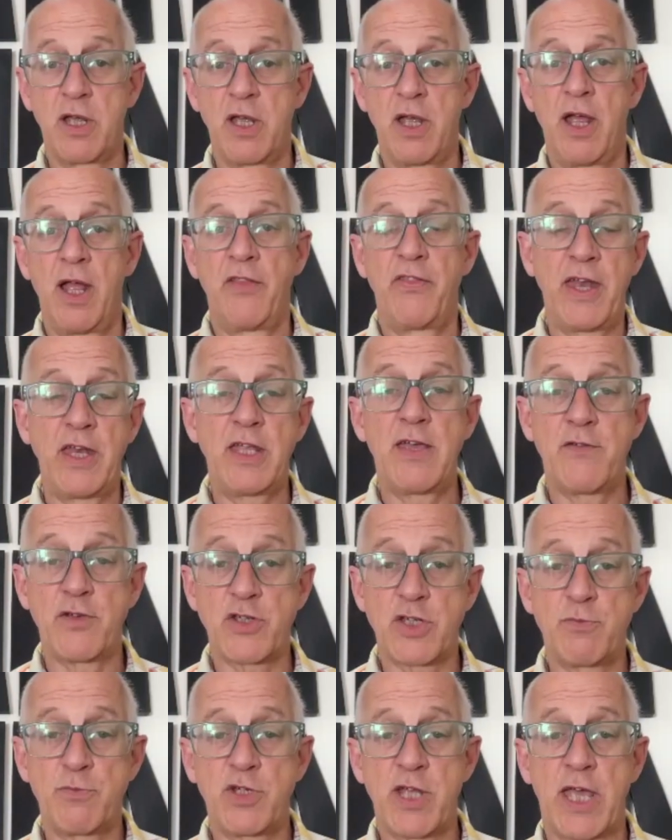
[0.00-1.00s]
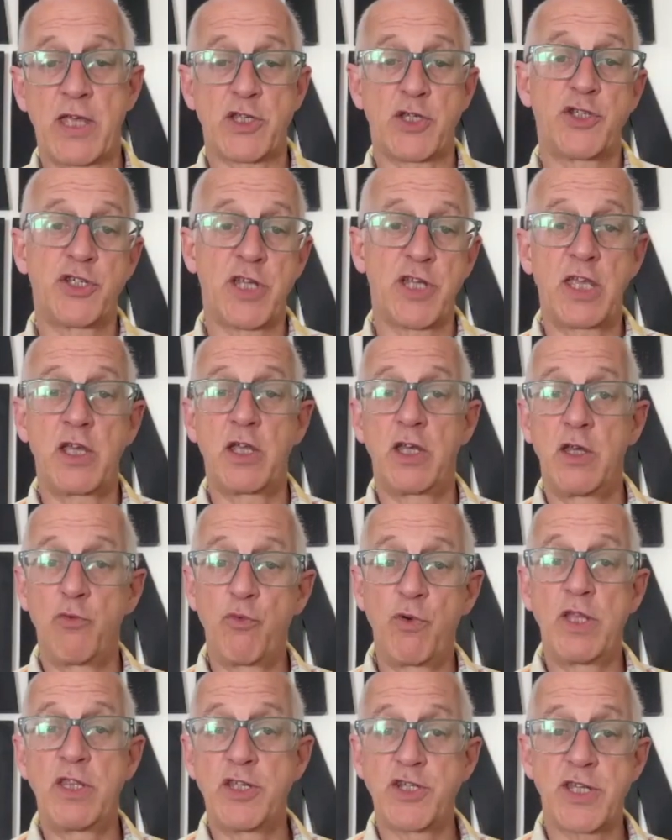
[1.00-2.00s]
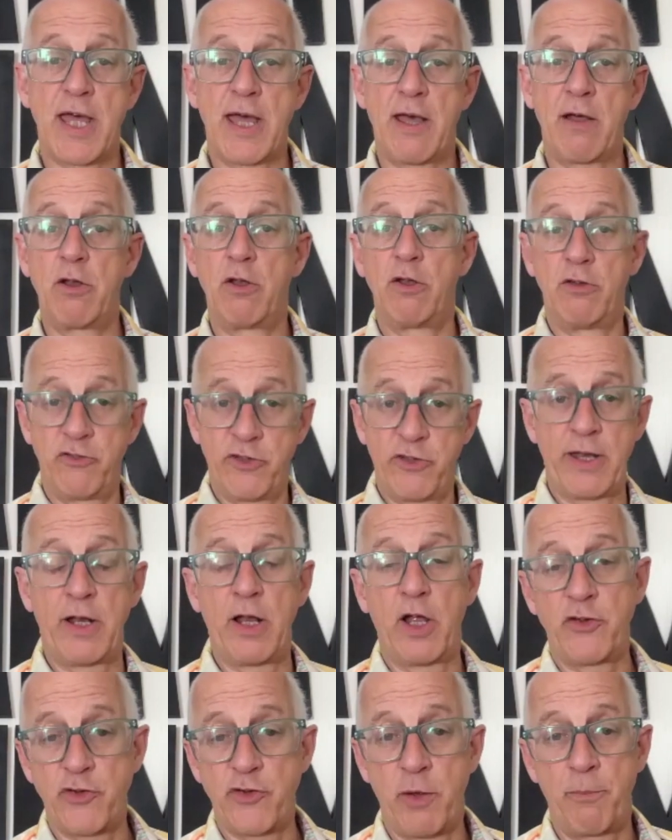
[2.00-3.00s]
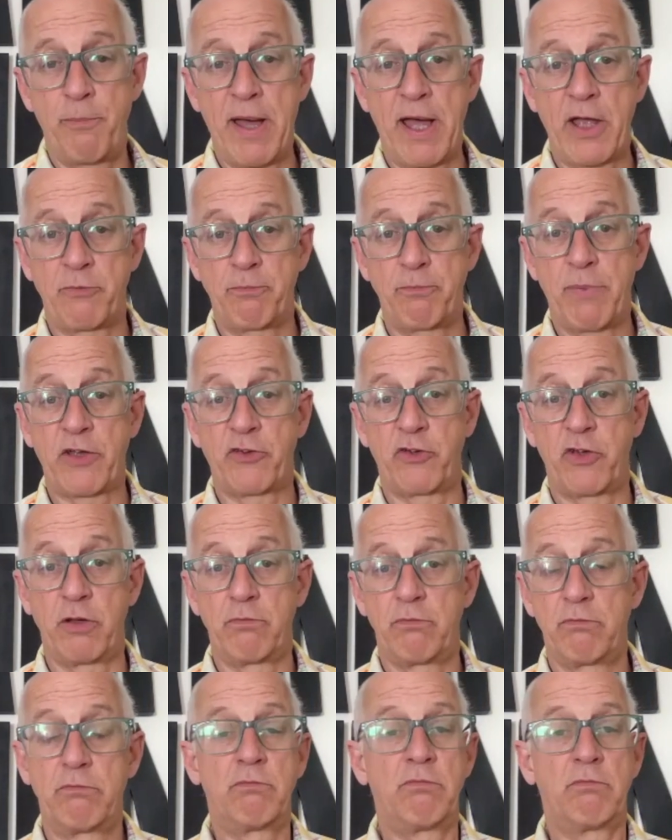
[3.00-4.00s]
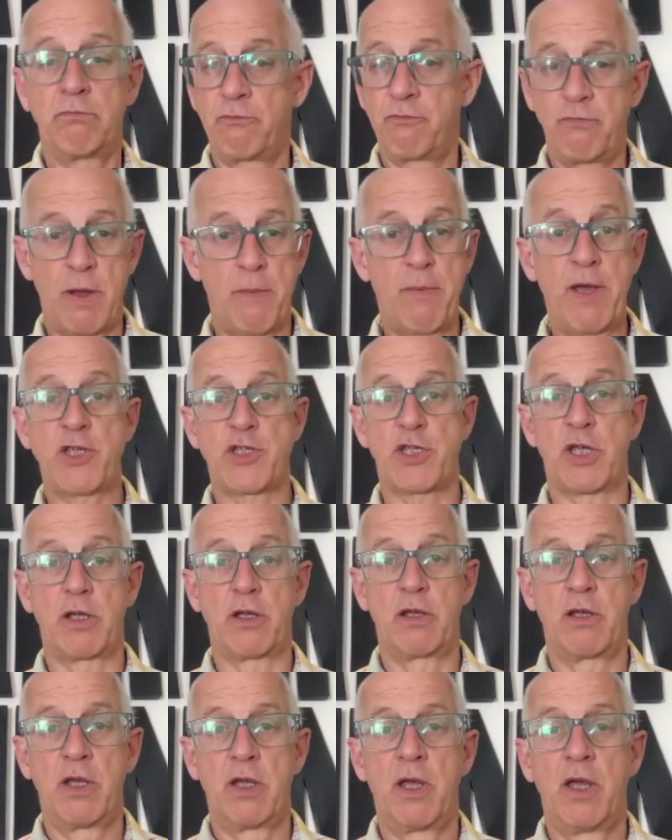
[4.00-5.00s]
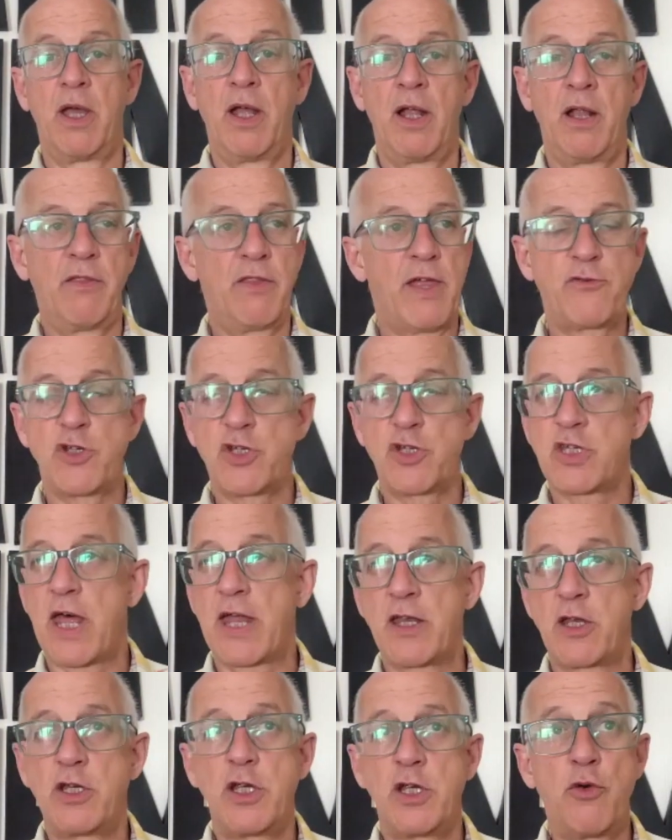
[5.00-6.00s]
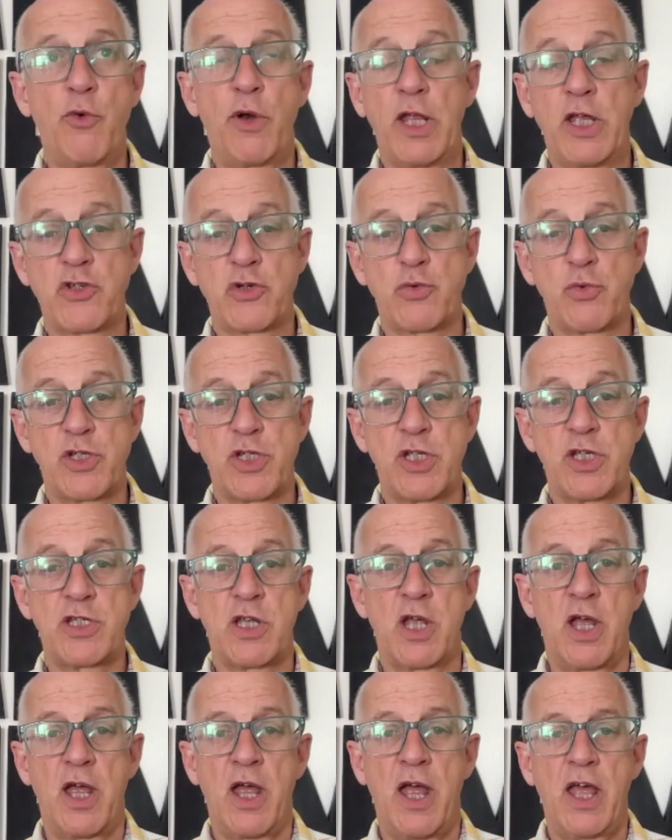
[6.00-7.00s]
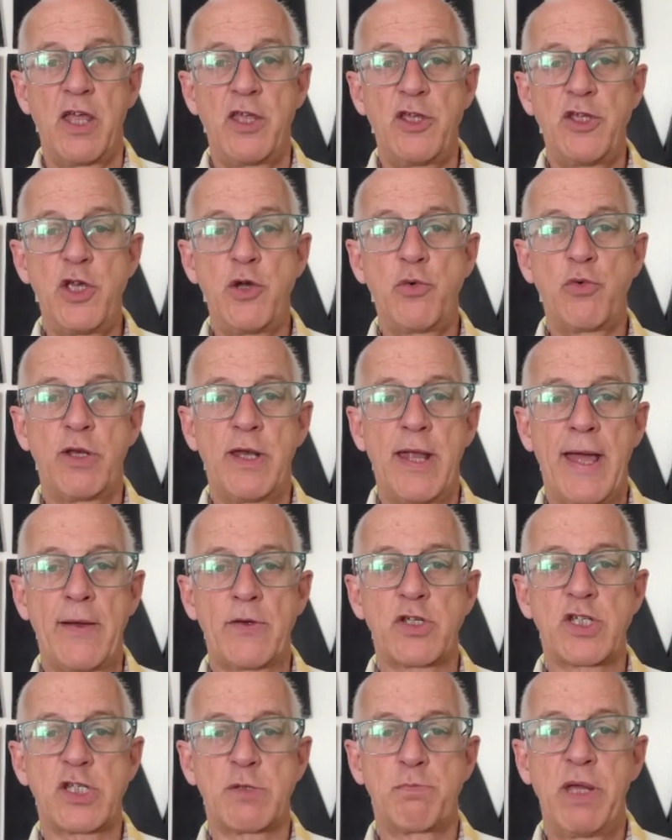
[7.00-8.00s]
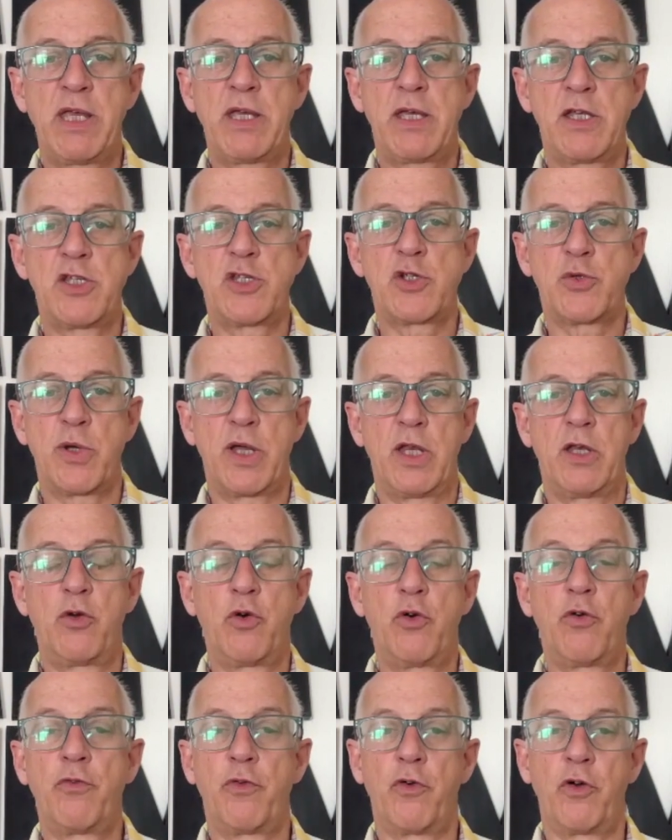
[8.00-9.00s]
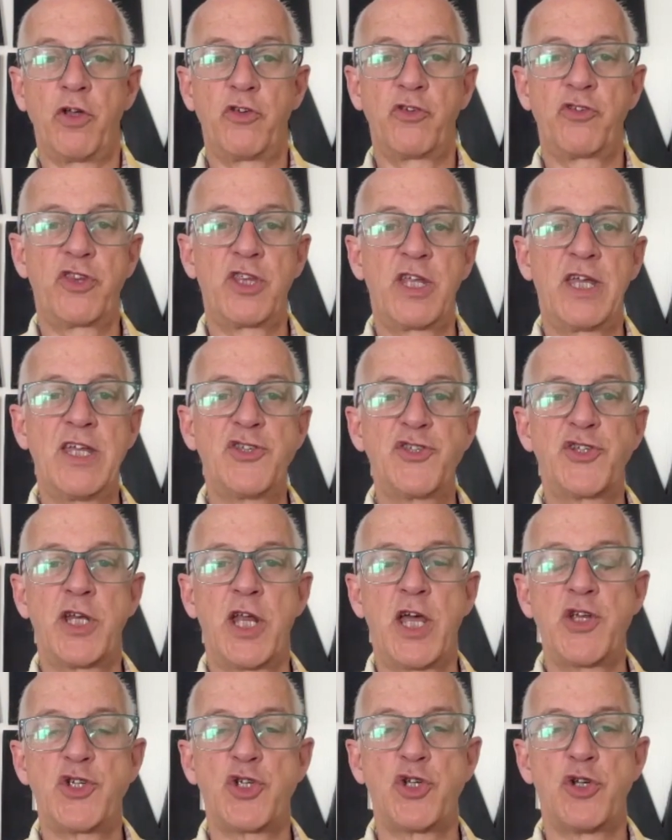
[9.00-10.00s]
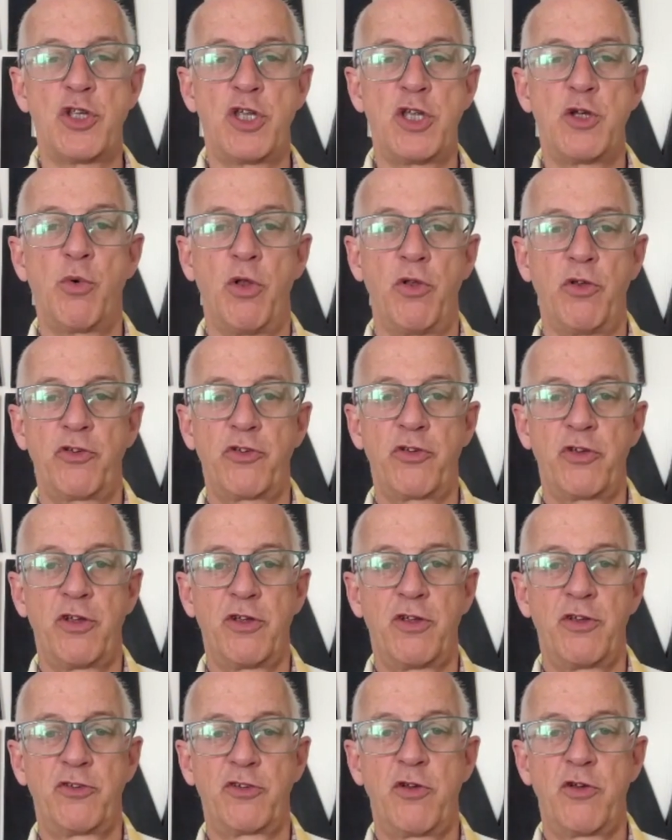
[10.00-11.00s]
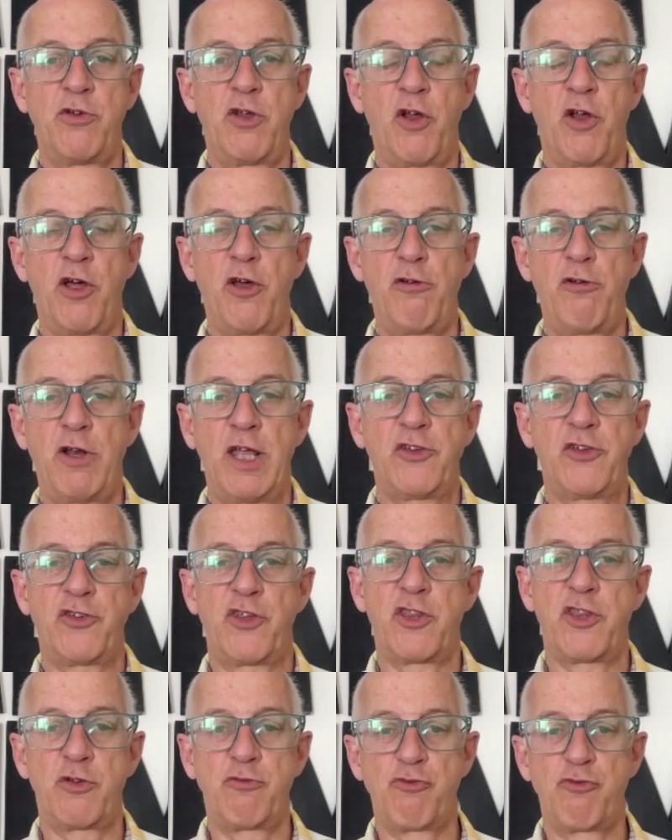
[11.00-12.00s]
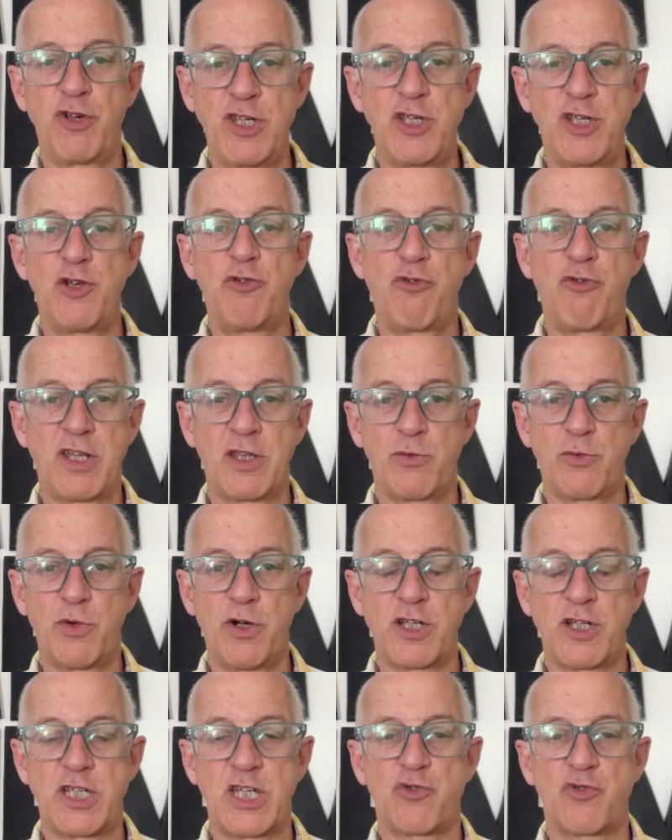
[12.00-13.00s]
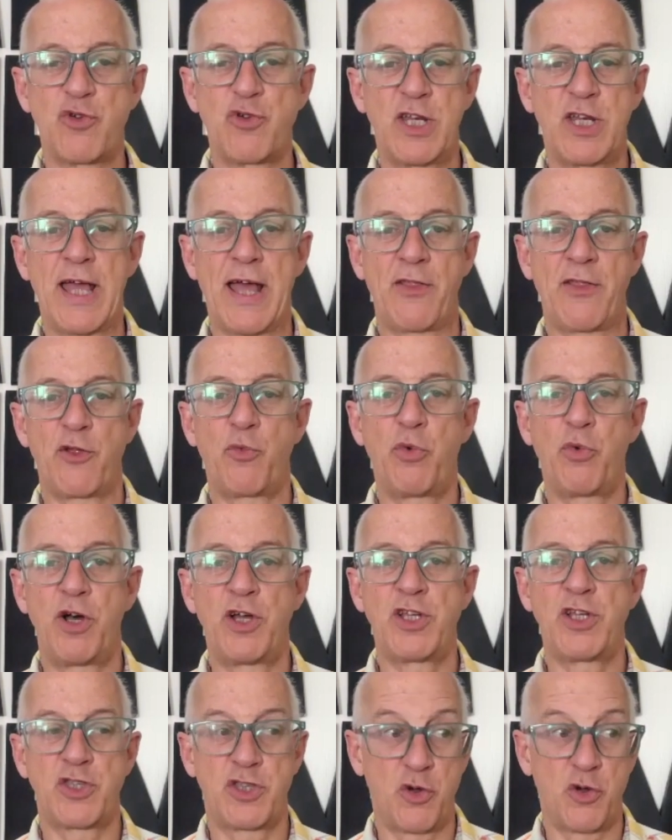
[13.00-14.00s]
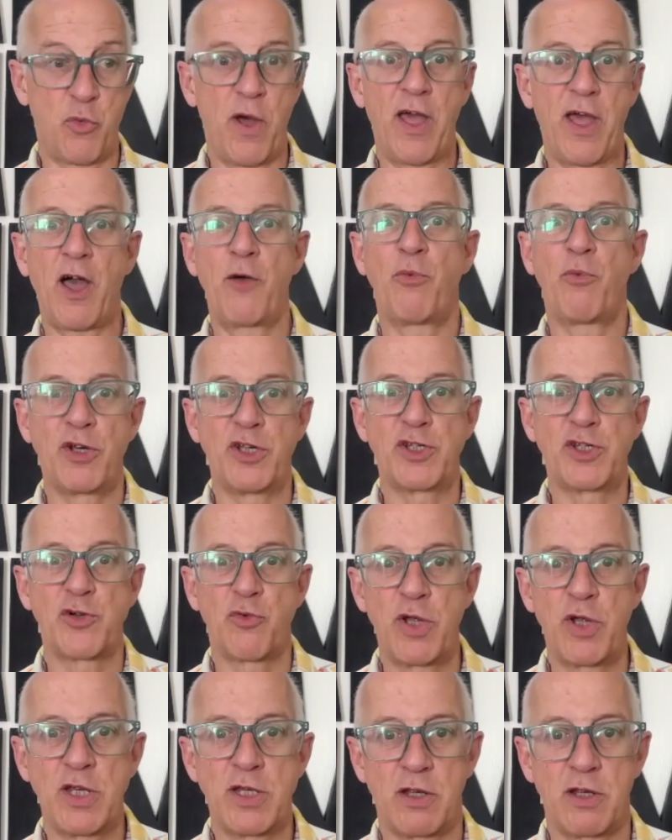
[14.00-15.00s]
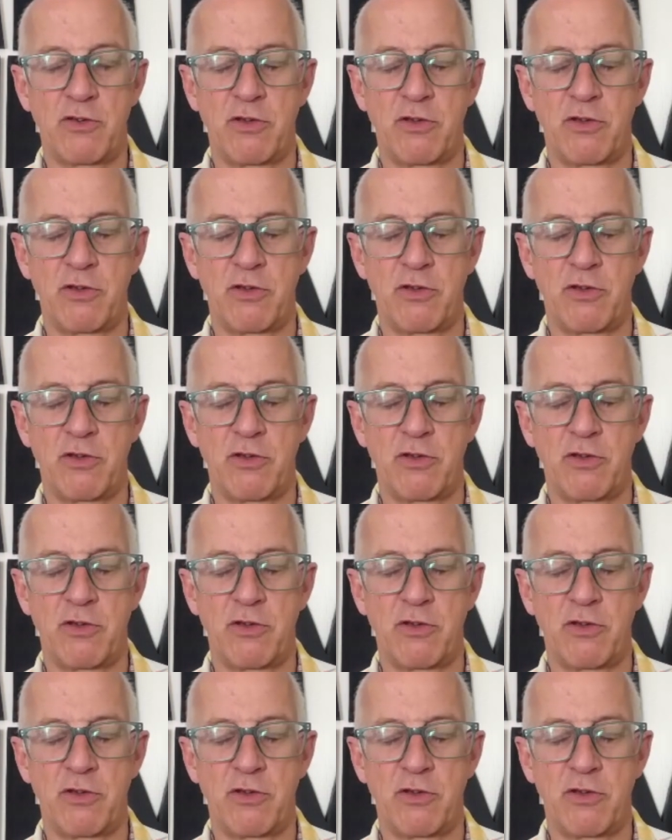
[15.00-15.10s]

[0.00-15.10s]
then give it some text and say, can you read this out sounding like Tom Bassett? Amazing. They've just had a new release, which is you can now speak into it in your voice, the intonation that you want. So not only is it that you reading the words, it's reading out the words the way I want you to read it.